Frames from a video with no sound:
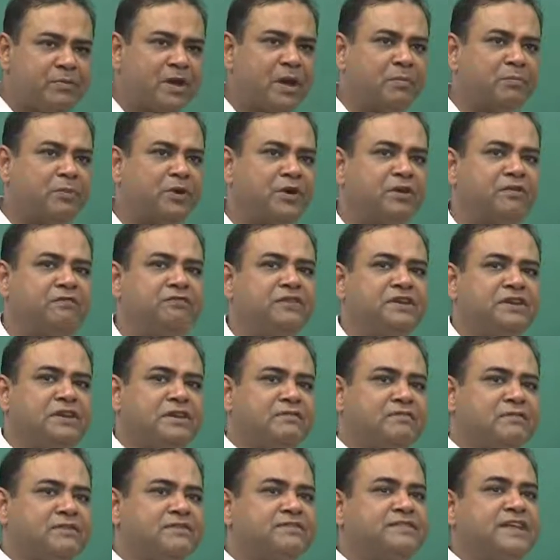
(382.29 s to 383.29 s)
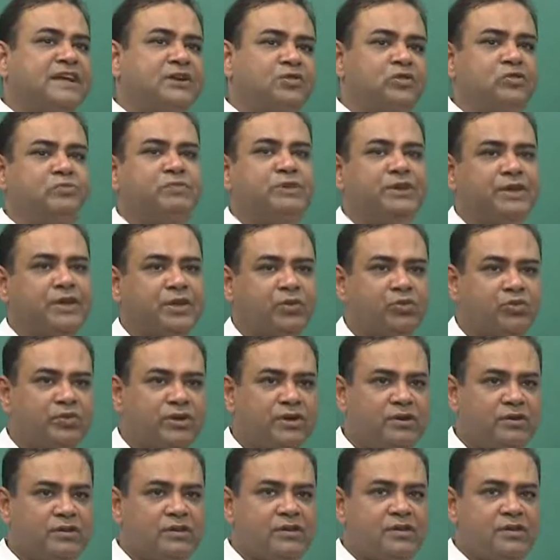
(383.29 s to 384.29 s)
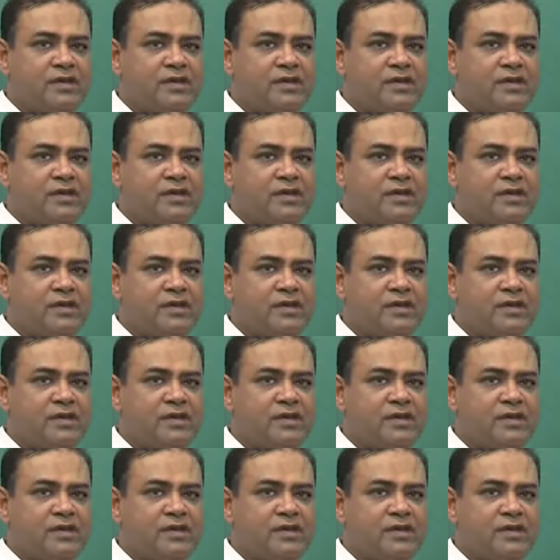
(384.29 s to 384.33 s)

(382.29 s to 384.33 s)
number of variables that will be required,